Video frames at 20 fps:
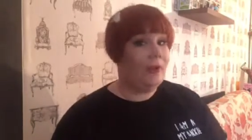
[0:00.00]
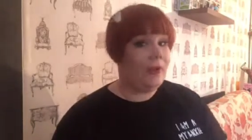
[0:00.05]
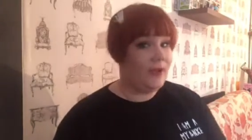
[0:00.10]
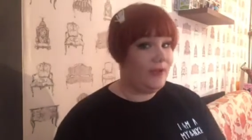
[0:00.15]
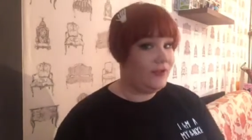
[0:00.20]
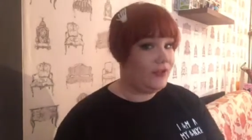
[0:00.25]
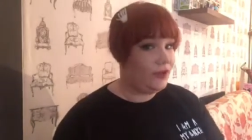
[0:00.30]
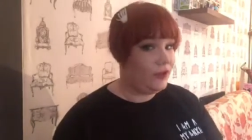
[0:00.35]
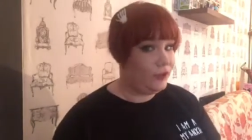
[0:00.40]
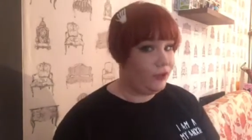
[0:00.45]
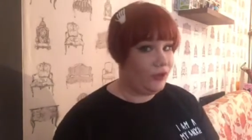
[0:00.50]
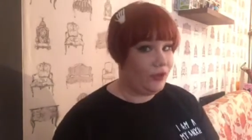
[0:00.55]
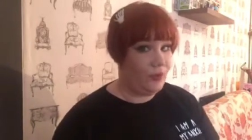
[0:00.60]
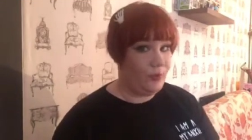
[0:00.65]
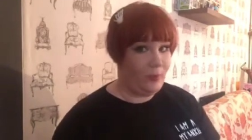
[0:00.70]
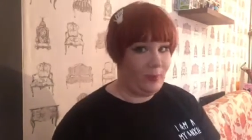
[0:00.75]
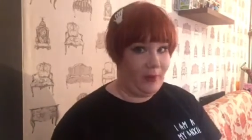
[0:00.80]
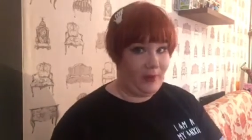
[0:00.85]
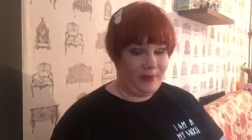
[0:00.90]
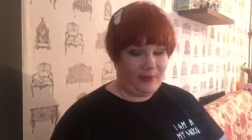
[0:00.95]
of kids
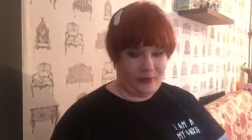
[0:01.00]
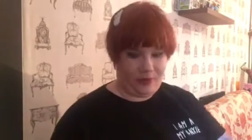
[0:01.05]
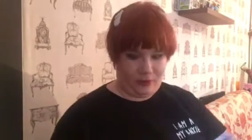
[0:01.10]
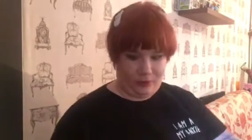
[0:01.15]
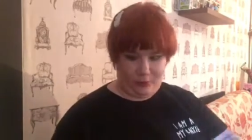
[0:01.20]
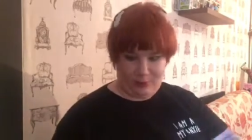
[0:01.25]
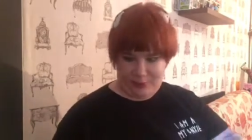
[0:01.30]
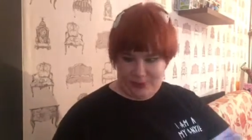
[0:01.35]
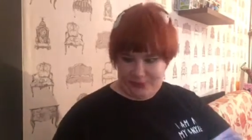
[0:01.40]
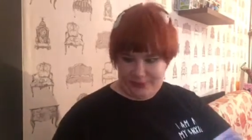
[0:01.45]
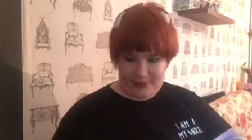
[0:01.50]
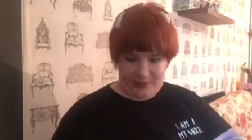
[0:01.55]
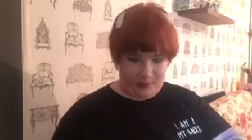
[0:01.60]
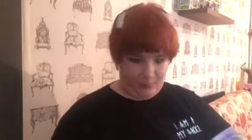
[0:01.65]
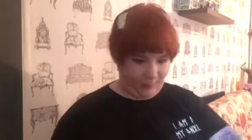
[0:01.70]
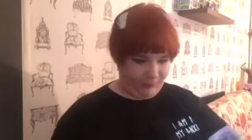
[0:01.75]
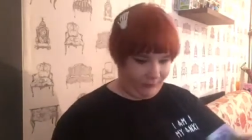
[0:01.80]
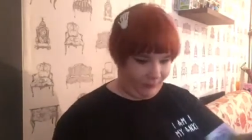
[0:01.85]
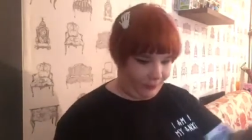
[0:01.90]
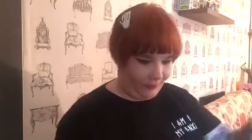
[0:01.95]
YouTube where they do play
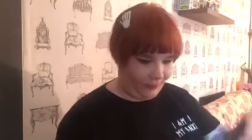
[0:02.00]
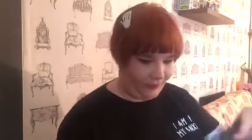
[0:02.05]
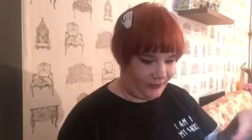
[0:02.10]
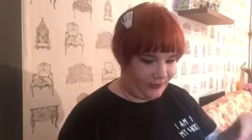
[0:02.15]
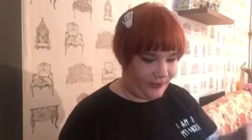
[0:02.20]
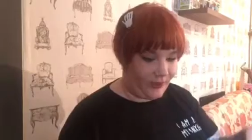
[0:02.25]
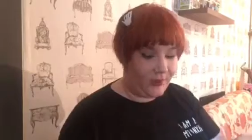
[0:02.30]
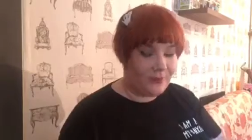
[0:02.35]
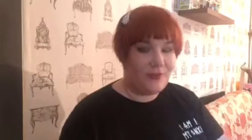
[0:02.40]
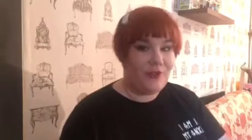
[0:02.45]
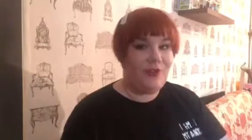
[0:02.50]
with all the stuff.